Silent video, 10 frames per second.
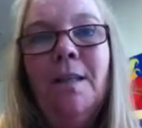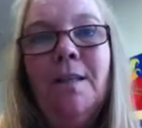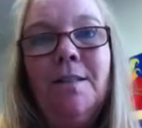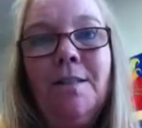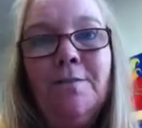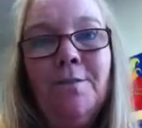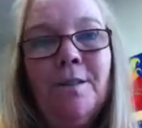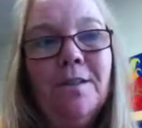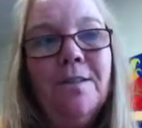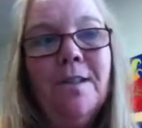The
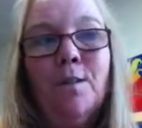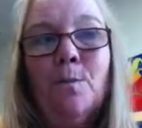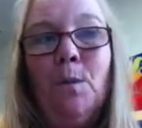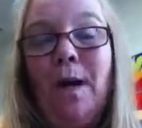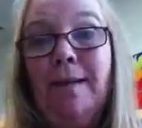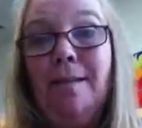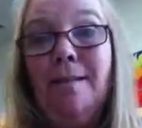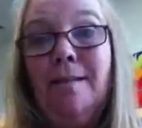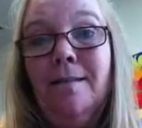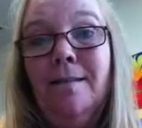difference is
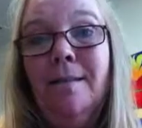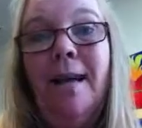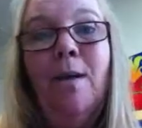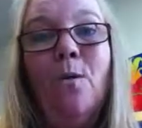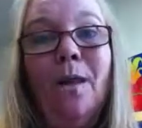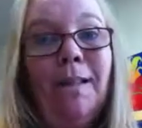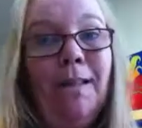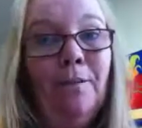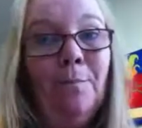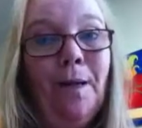price and
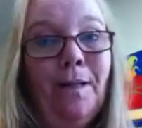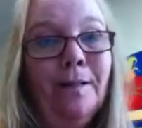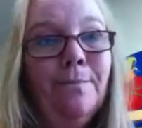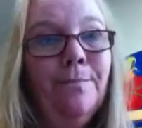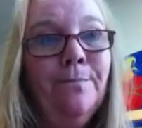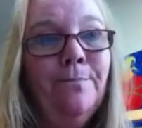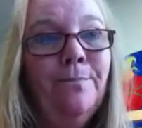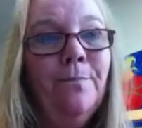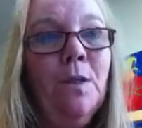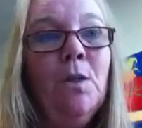quality of paint.
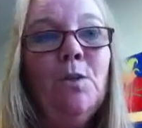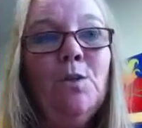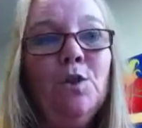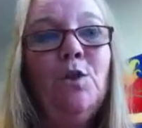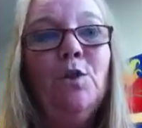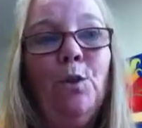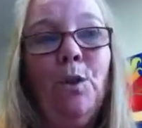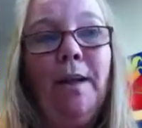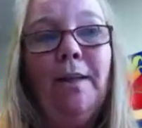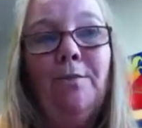Student
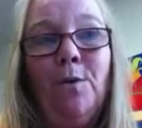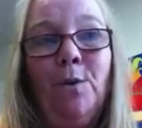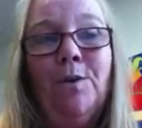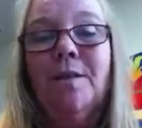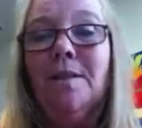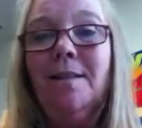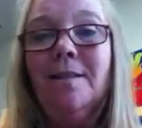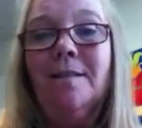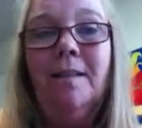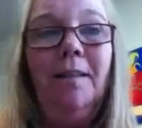grade, of course,
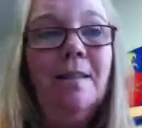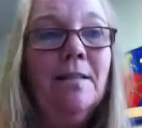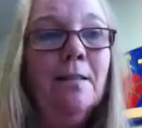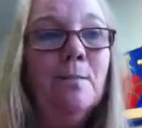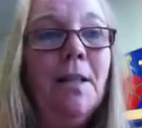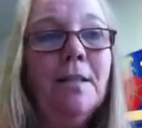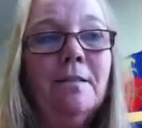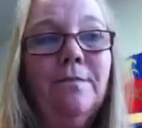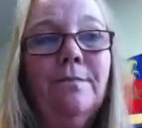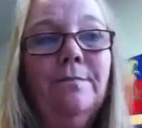is the least expensive.
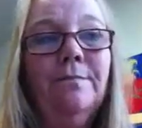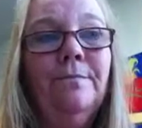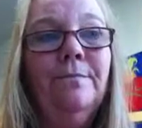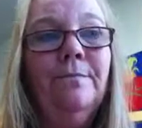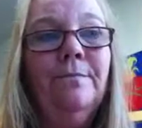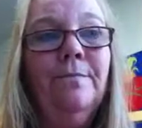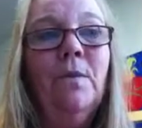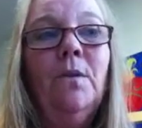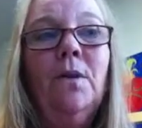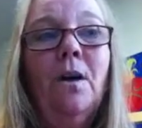
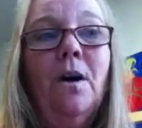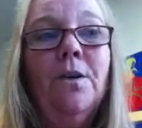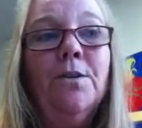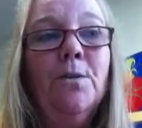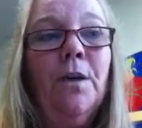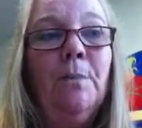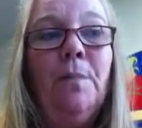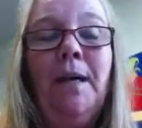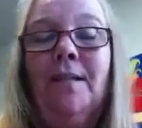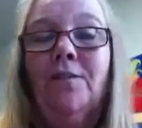Artist grade
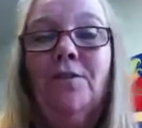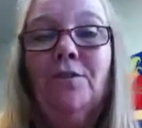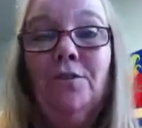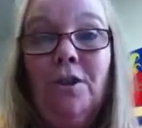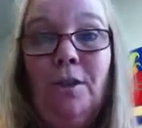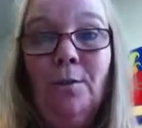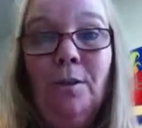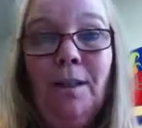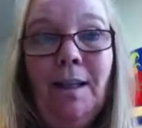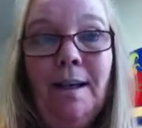paint
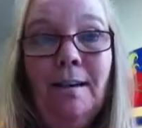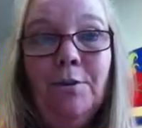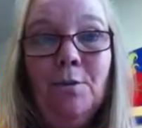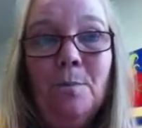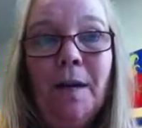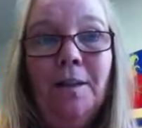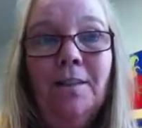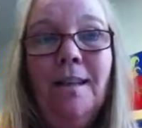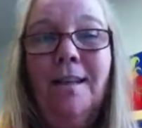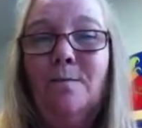generally covers better,
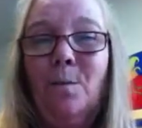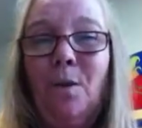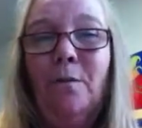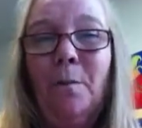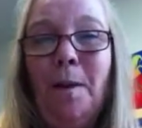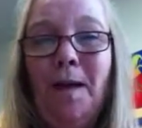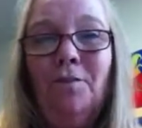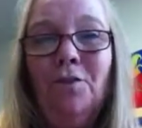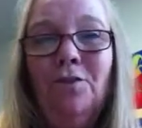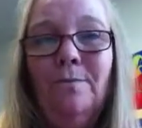has more of a
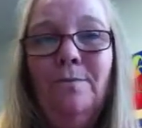punch.